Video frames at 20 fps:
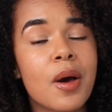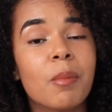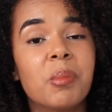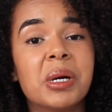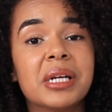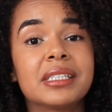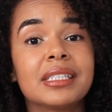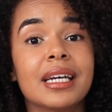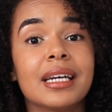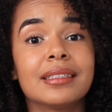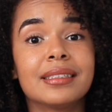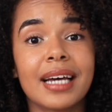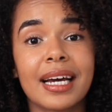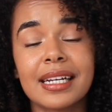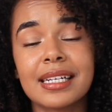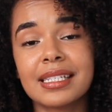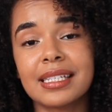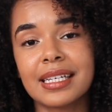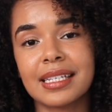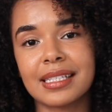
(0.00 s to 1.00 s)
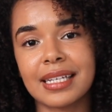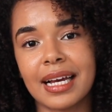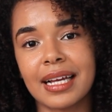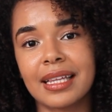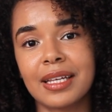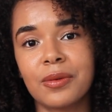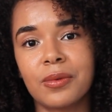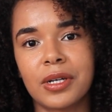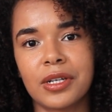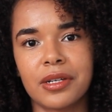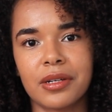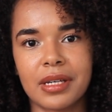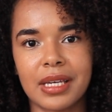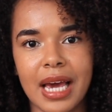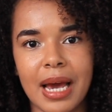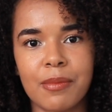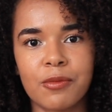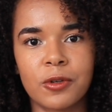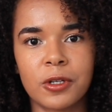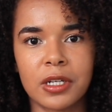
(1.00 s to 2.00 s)
but that is exactly where your
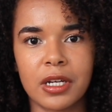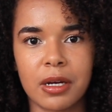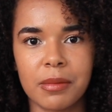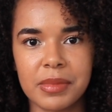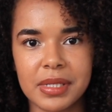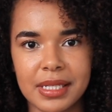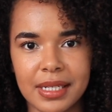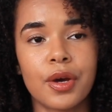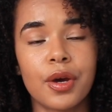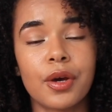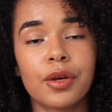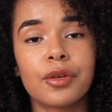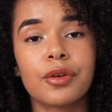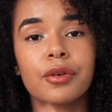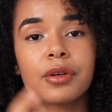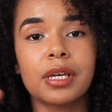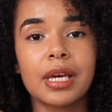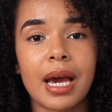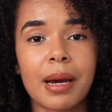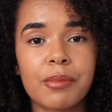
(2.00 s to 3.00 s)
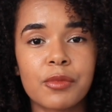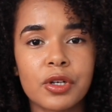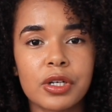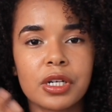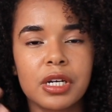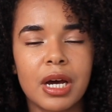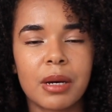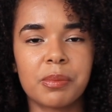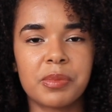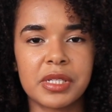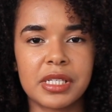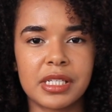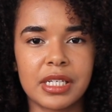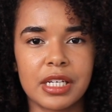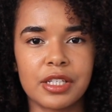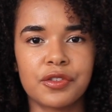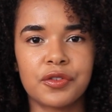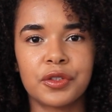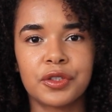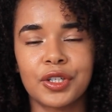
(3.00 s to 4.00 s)
camera comes in. Your camera
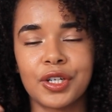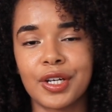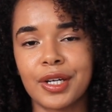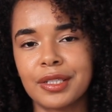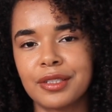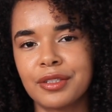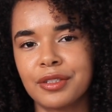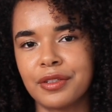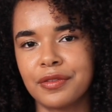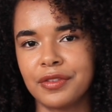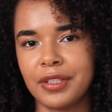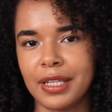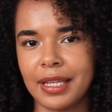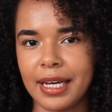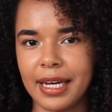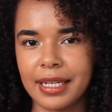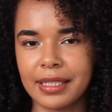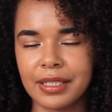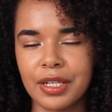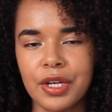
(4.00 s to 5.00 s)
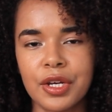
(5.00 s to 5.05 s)
compensates for the color of the light.